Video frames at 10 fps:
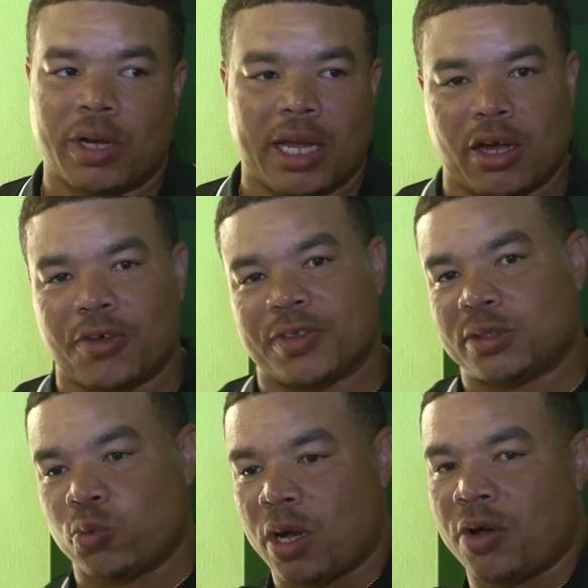health
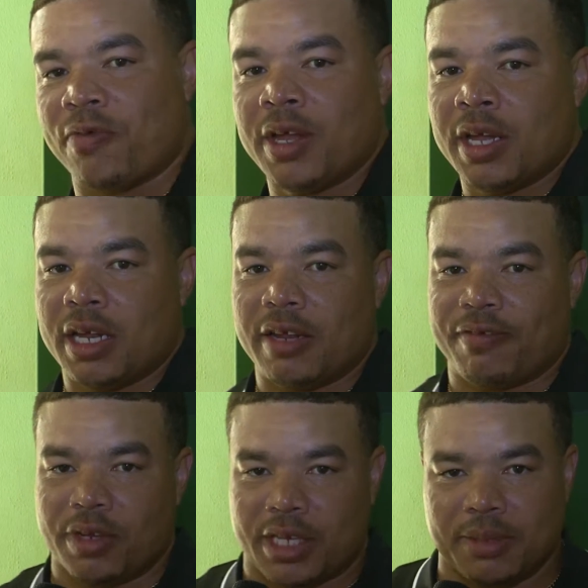is wealth. And if
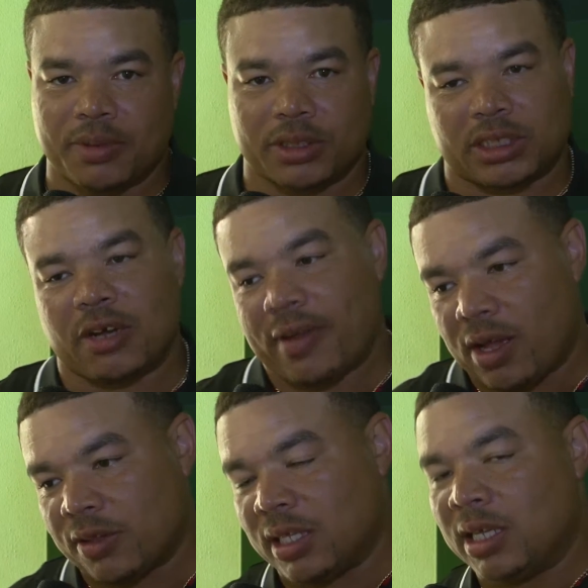you can keep yourself
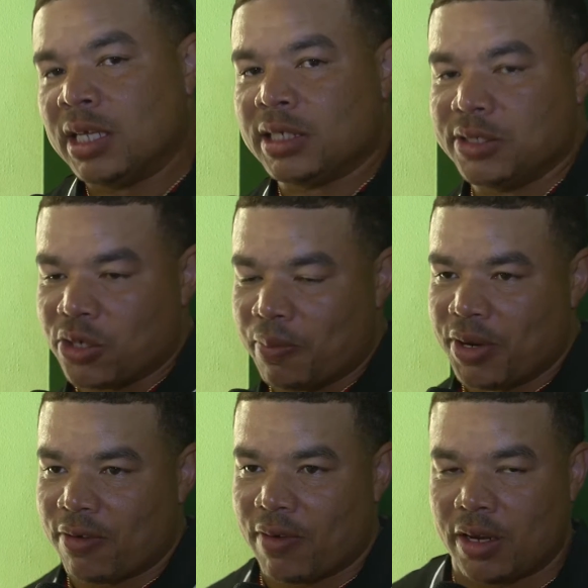healthy, then you're going to
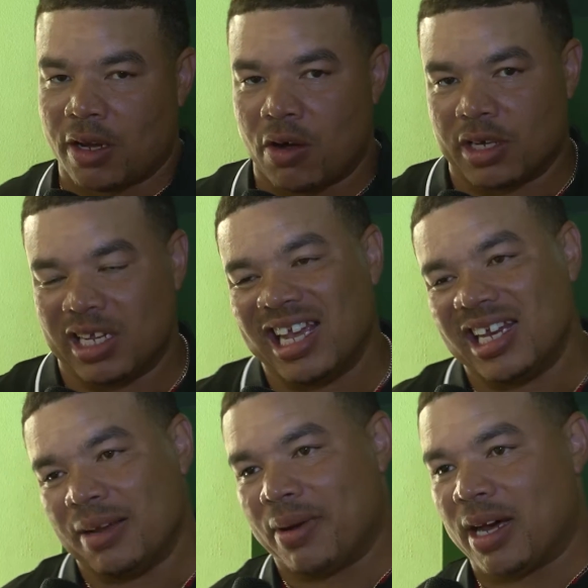be around longer than
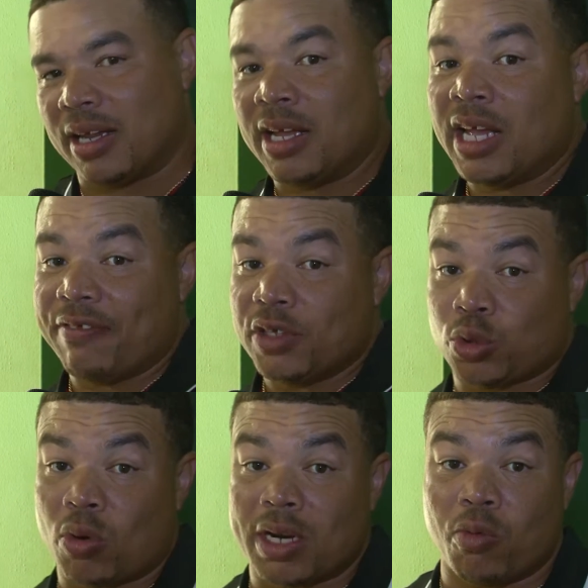anybody. If you're
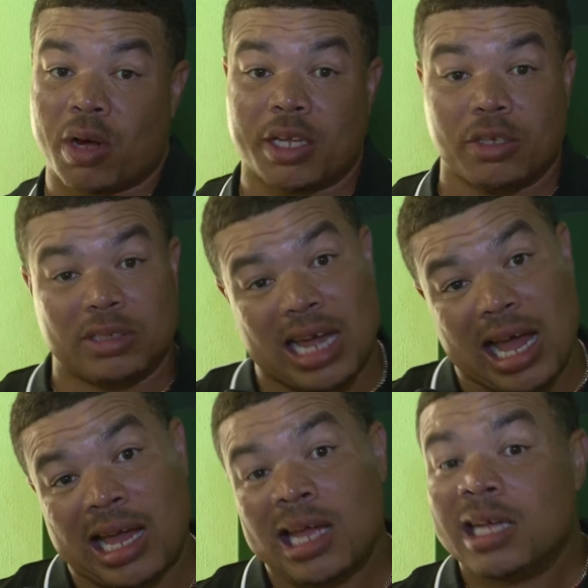21 and you
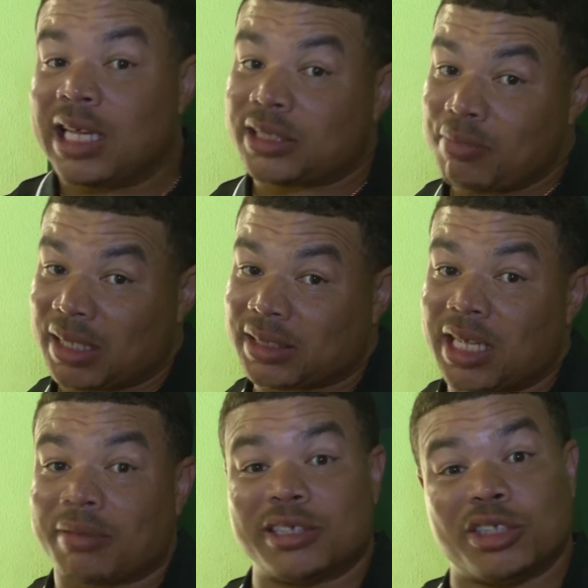die, that's messed
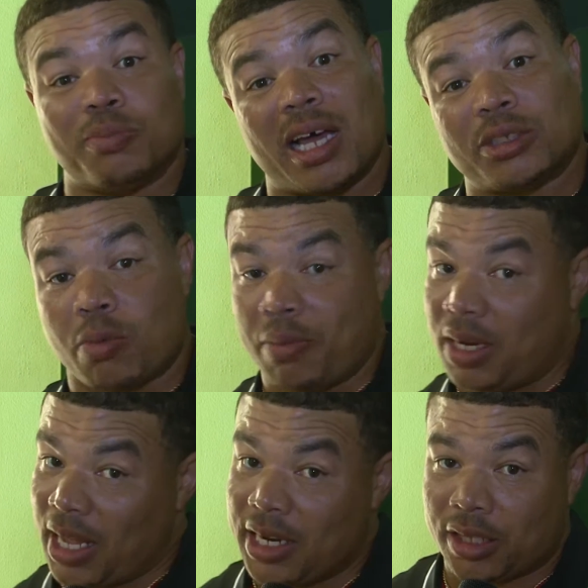up because you might as well have
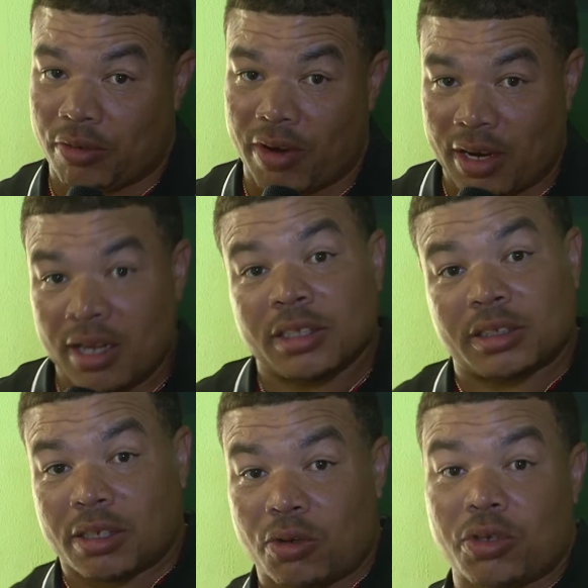been 83.
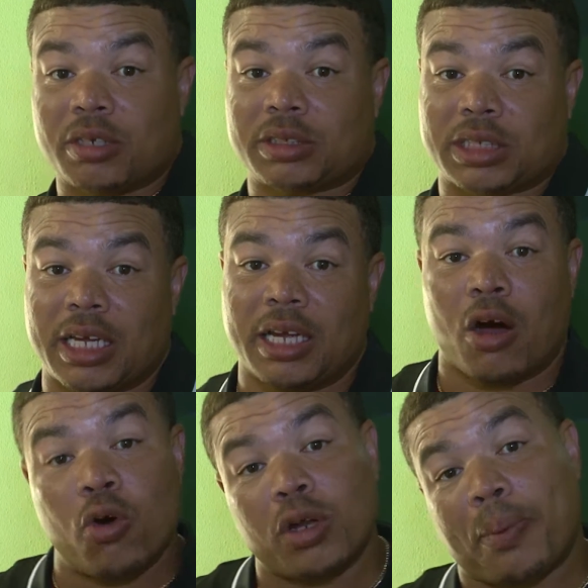So, you know what I'm saying?
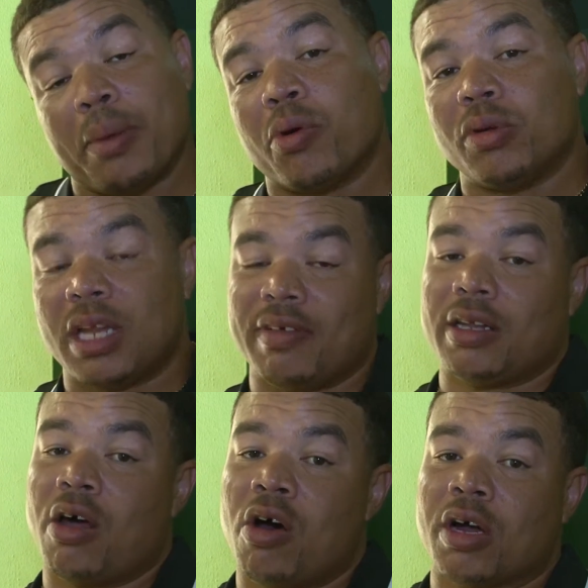Older people who are living
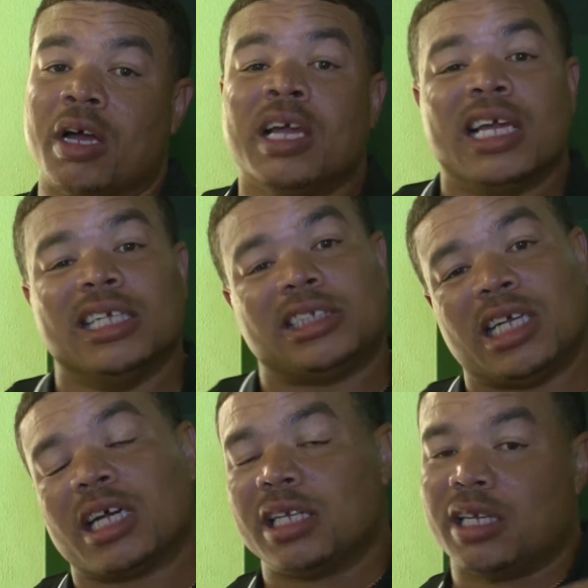longer is
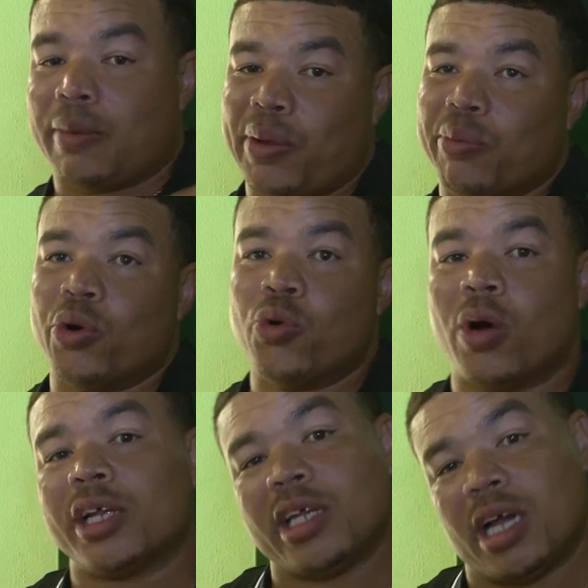younger than the people who
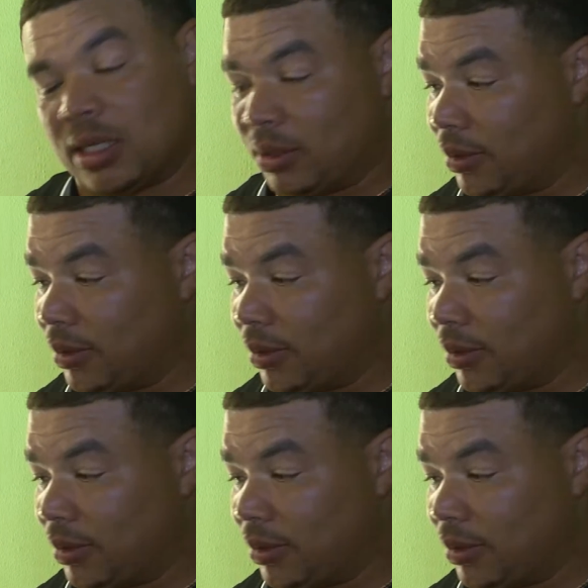are young.